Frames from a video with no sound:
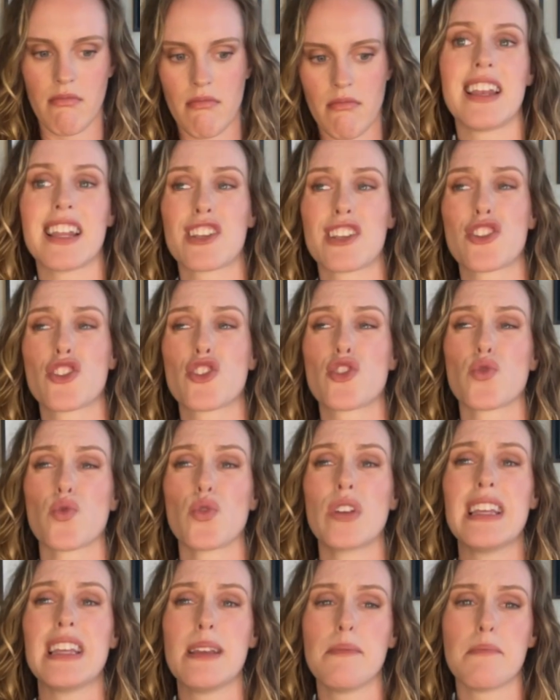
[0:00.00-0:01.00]
an
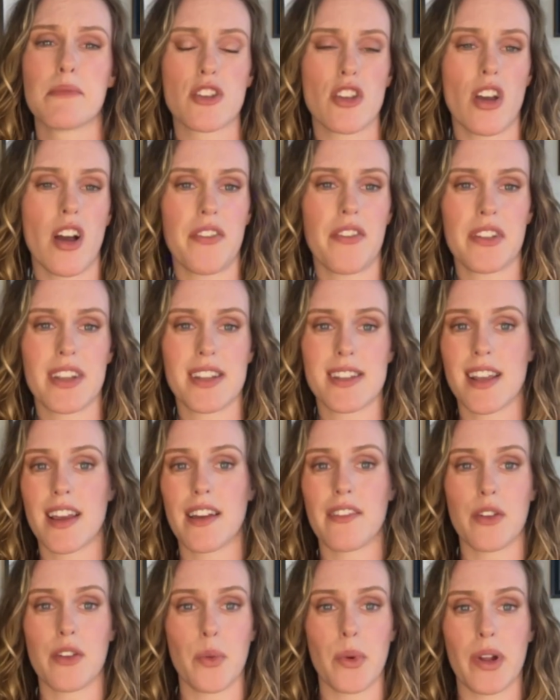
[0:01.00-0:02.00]
extreme softness
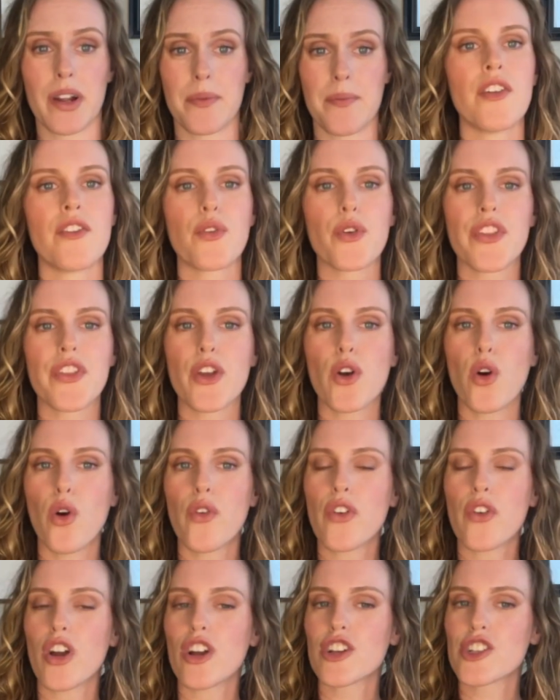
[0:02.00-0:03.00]
everywhere. For the
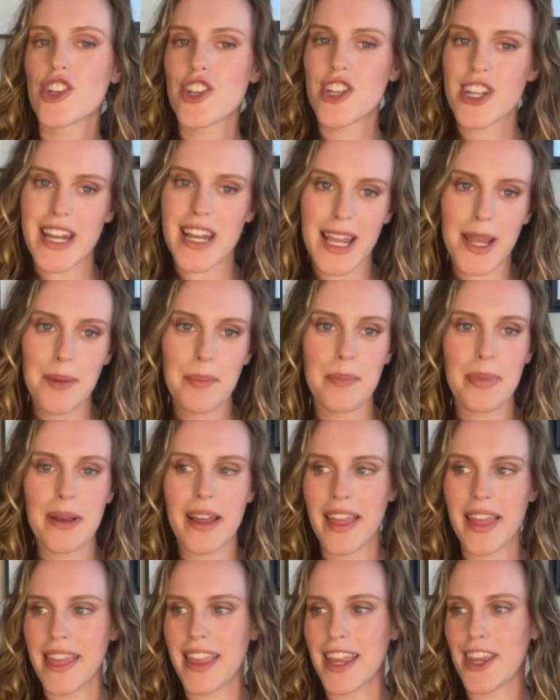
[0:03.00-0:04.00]
overall shape
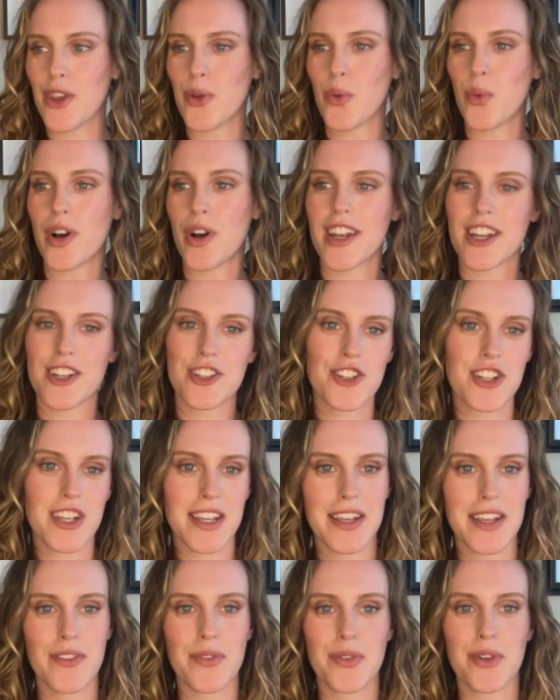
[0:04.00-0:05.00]
that you want to
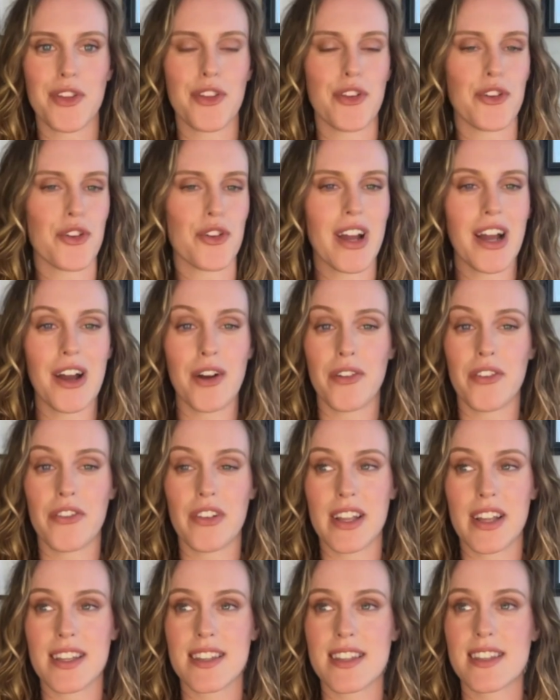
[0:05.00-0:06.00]
achieve with your
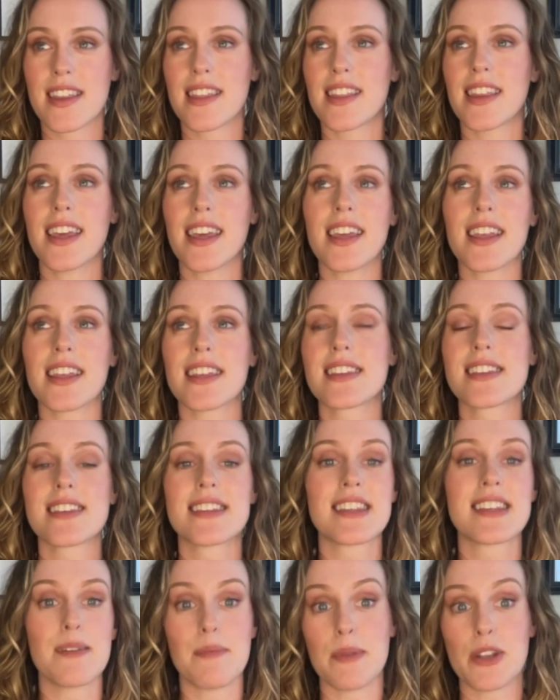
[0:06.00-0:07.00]
outfits, think
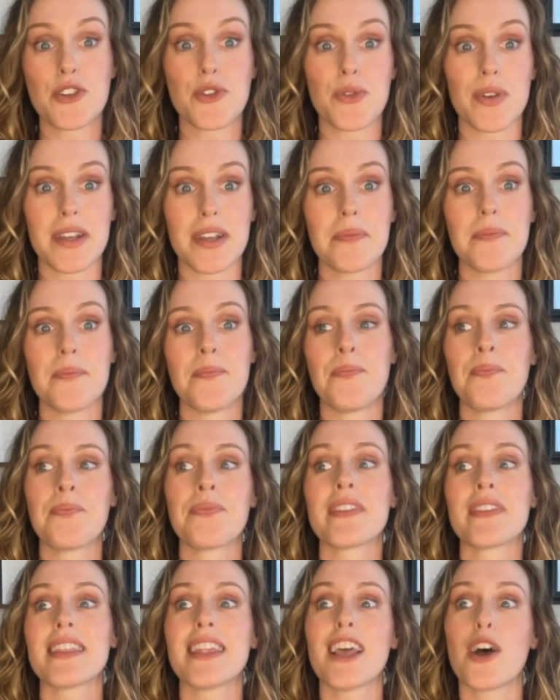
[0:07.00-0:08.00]
symmetry.
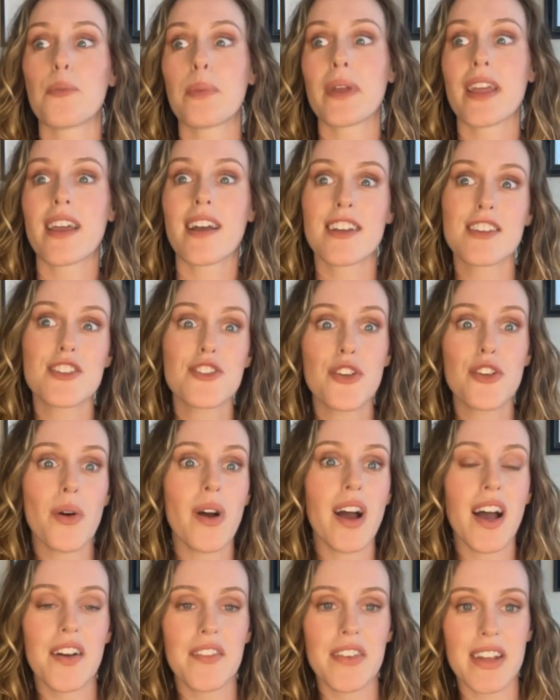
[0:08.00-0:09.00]
Now, because you
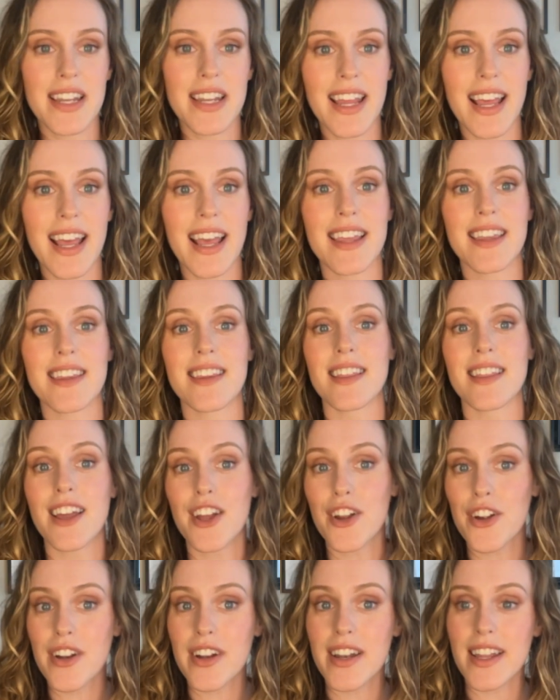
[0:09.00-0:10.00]
don't have any
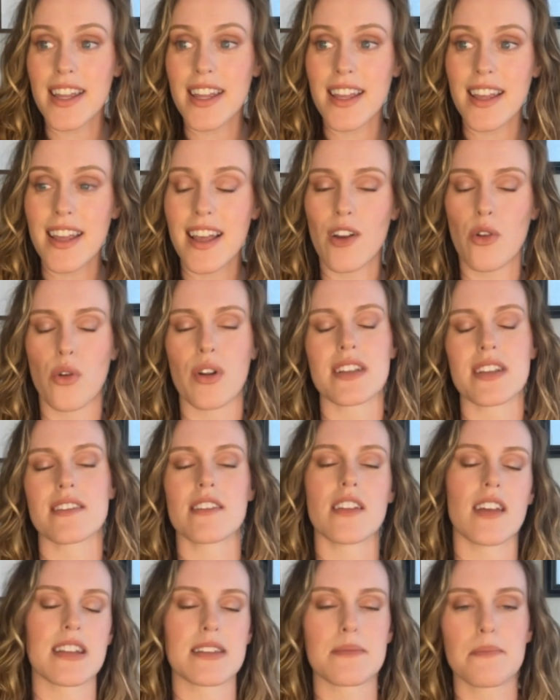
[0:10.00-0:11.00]
angularity, or
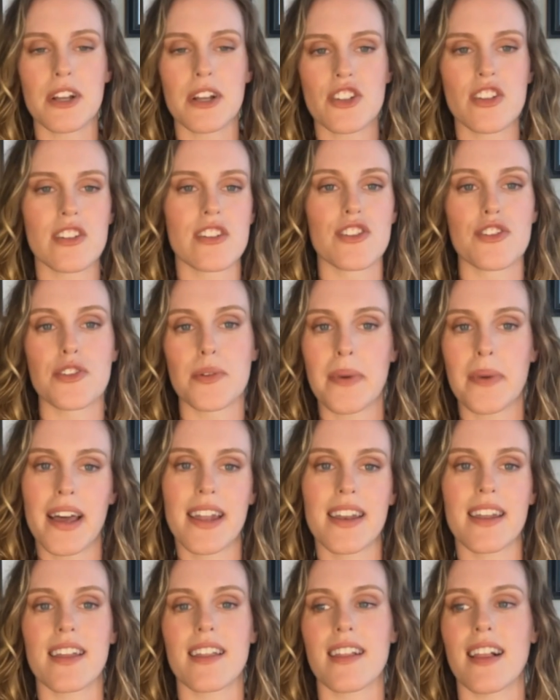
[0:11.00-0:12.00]
not as much as the
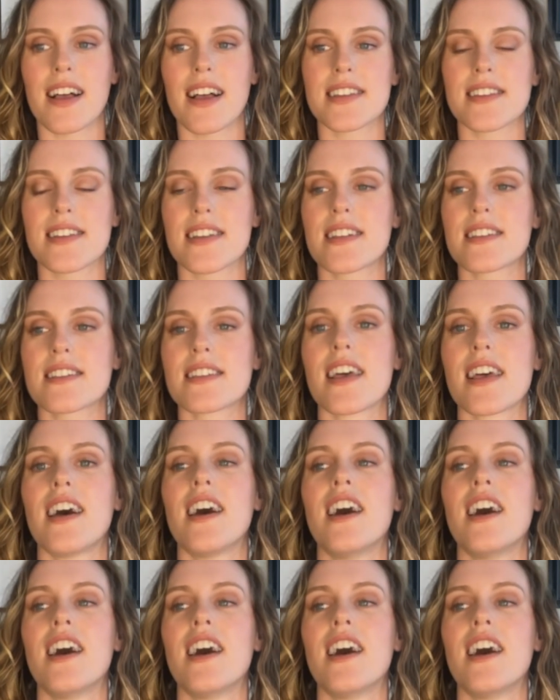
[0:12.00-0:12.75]
dramatic classics,